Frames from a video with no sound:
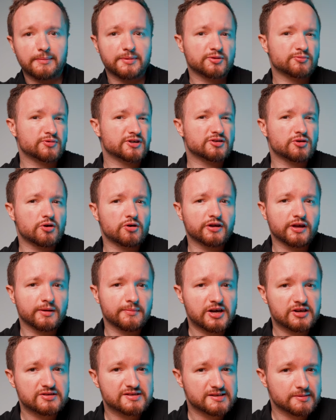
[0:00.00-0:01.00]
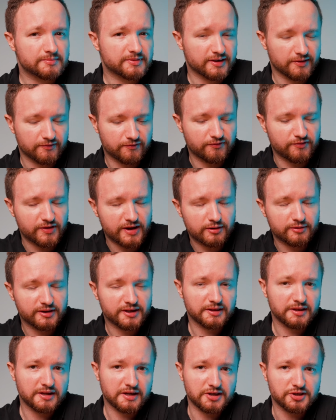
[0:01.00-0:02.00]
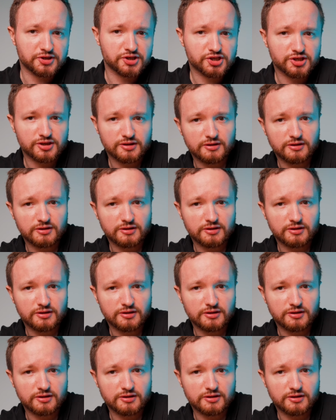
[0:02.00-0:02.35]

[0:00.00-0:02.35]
mean, we're talking about something very niche.